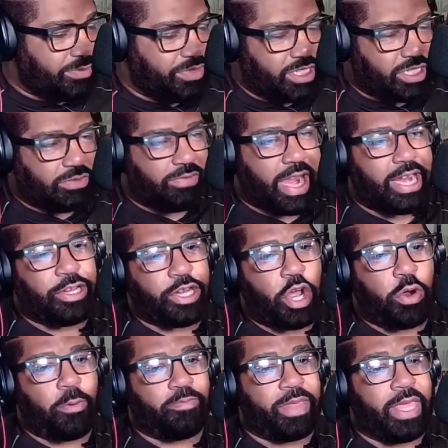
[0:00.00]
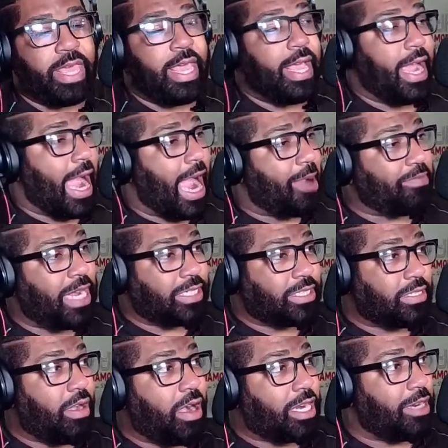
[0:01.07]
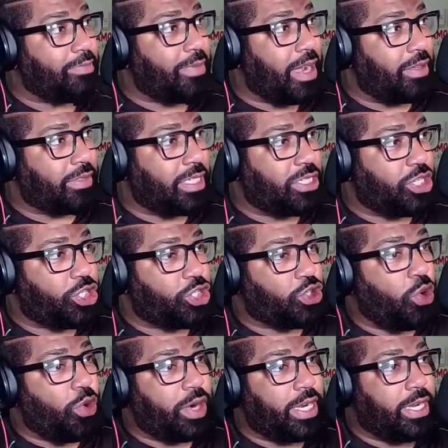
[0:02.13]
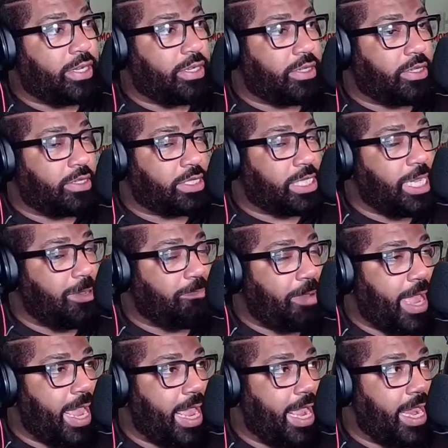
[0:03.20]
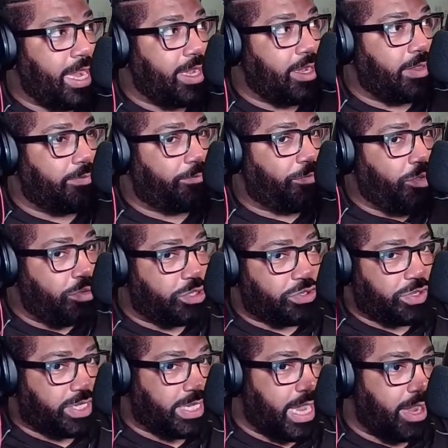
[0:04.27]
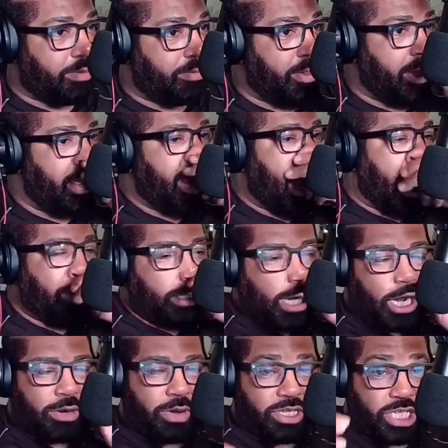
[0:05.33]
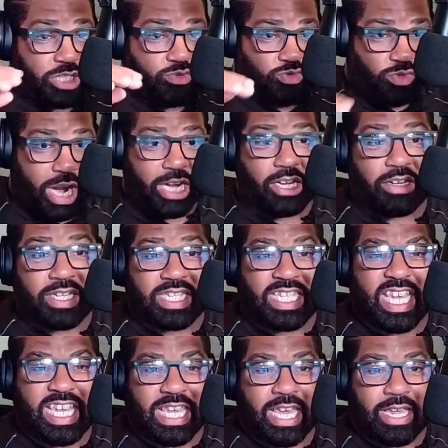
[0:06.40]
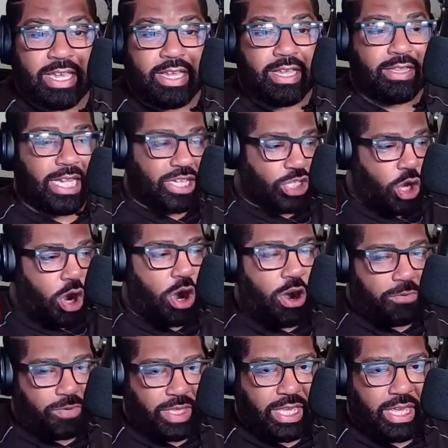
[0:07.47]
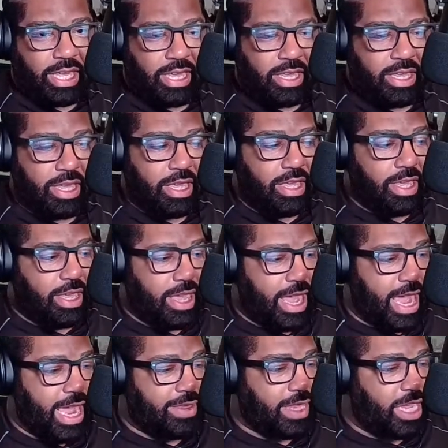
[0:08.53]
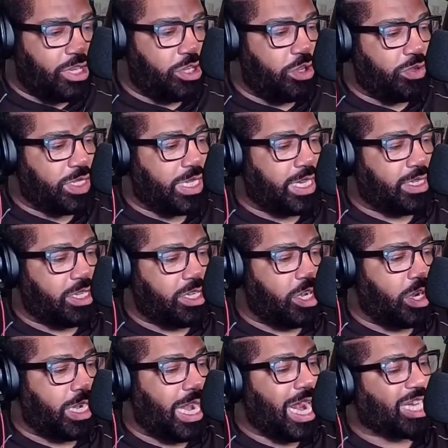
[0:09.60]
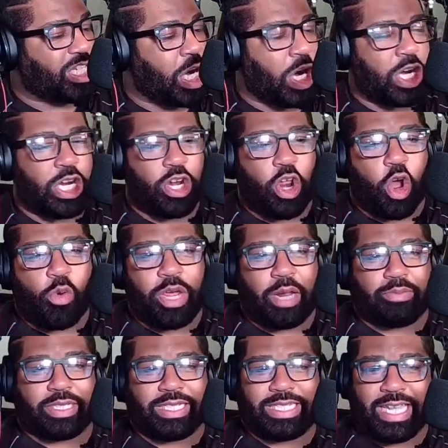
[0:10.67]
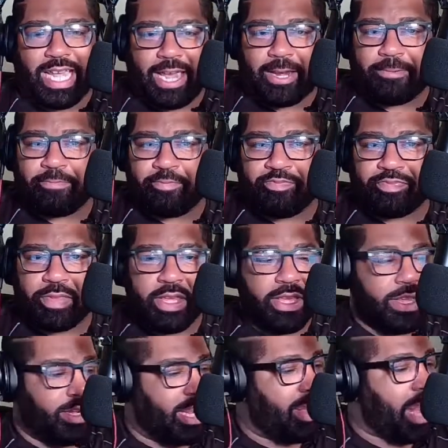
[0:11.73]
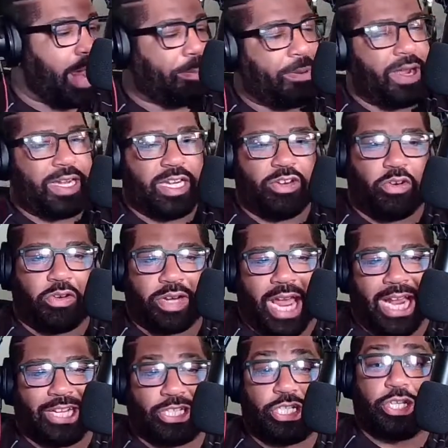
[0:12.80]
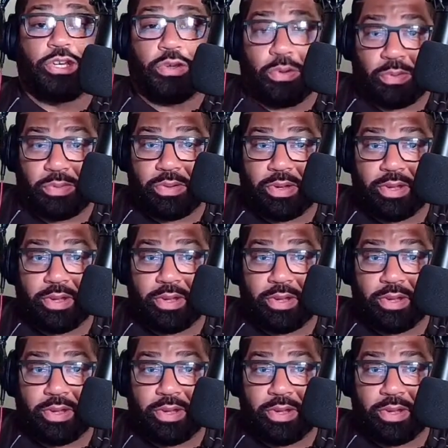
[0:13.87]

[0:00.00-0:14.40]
them to the right note. I'm not talking about the distorted T-Pain Future sound. I'm talking about just regular singing that's off key, and they use it. You know, they're not turning it all the way up to 10. They're like putting it on like 2.